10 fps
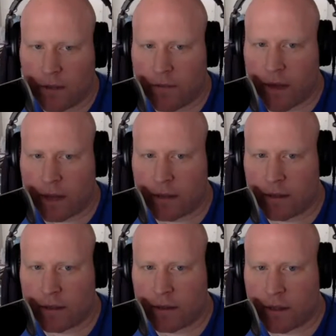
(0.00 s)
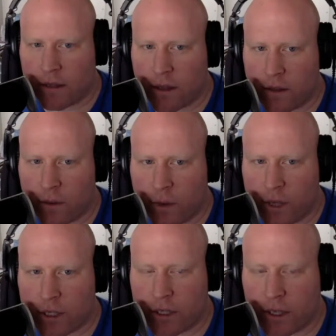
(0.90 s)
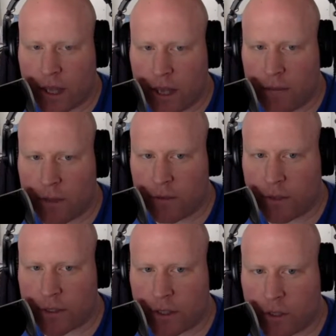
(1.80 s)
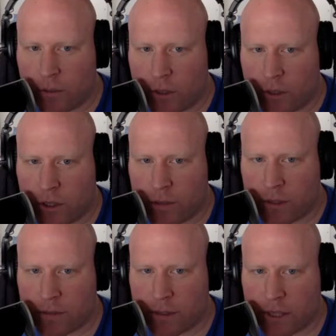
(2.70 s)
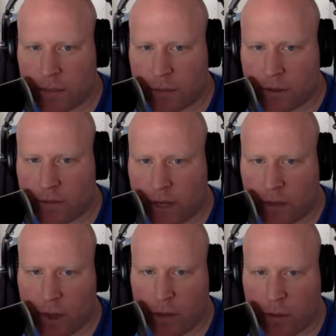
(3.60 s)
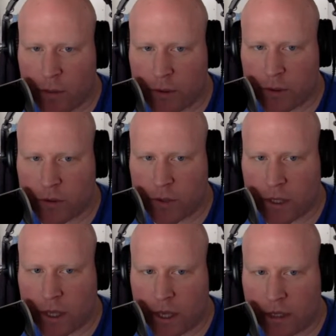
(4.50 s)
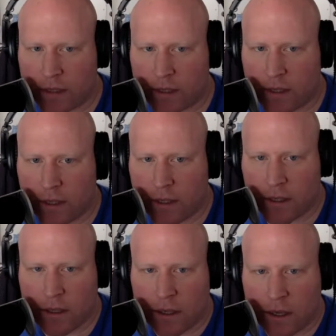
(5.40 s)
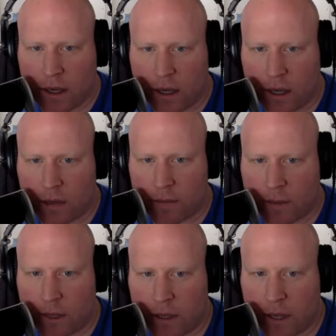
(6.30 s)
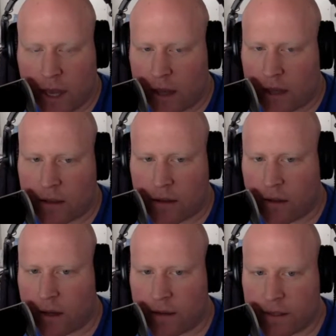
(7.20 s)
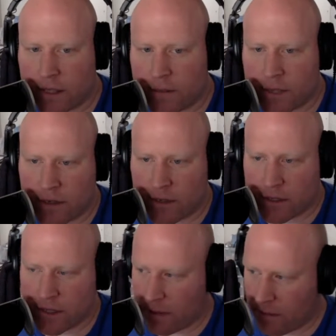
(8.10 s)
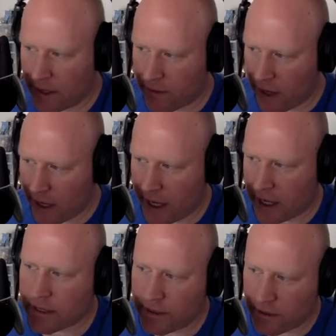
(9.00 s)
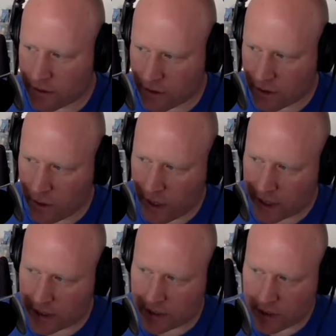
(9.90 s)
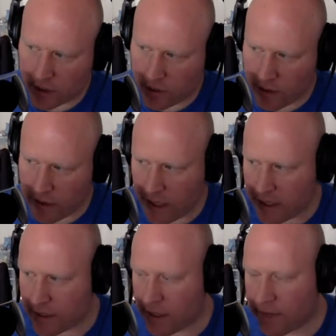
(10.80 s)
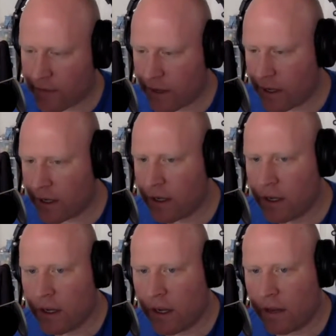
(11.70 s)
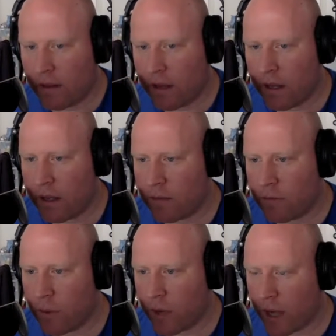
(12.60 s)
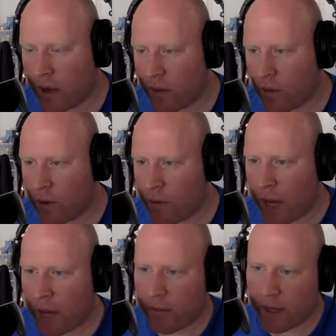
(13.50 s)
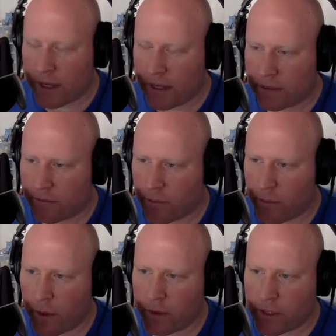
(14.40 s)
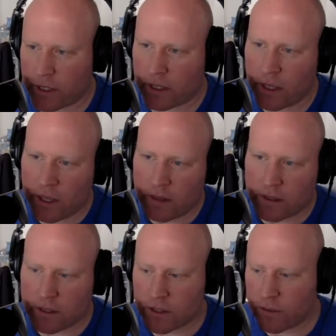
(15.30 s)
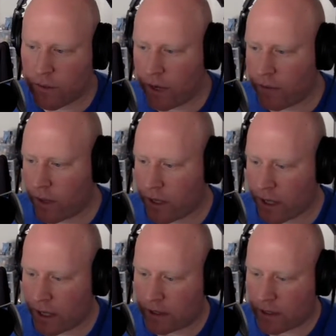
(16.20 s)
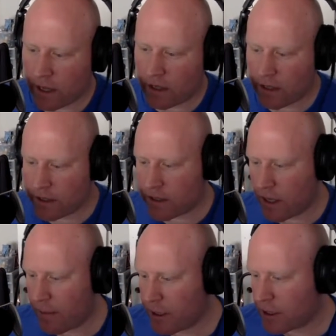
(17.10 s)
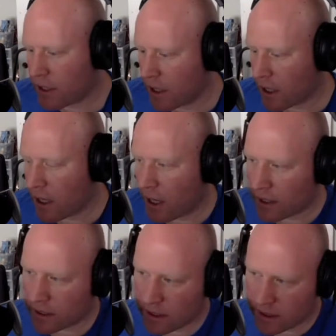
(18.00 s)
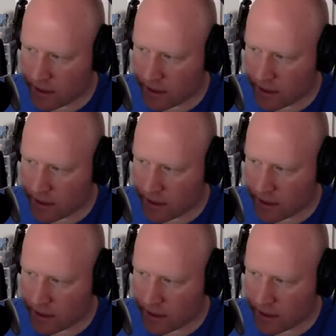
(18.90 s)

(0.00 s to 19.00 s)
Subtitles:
fact, the other question that came in was, can you please show me some examples of an email proposal to a client? And yeah, a lot of this comes down to the same thing, right? Asking those good questions, doing that discovery, and then putting out a roadmap and proposing, this is what we're going to get done, and this is how much it's going to cost.